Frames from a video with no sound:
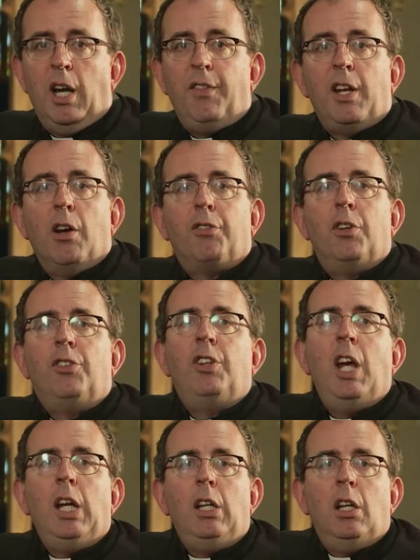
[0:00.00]
and then after a
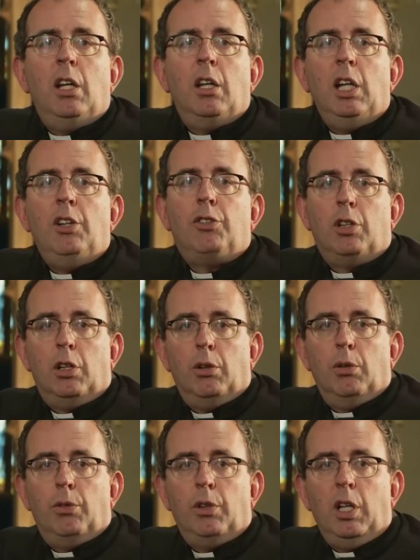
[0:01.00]
10-year
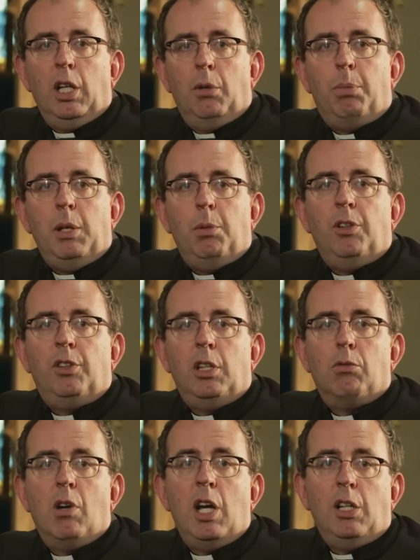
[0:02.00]
interlude in
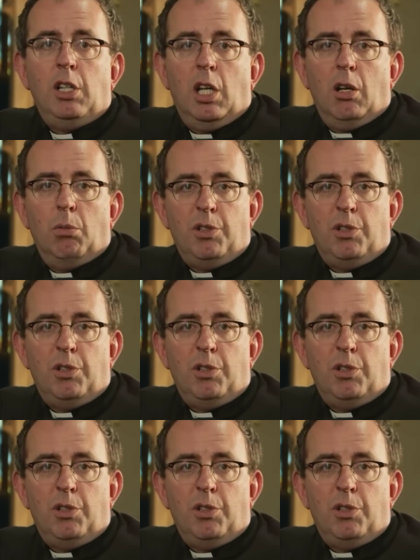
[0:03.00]
BBC Radio,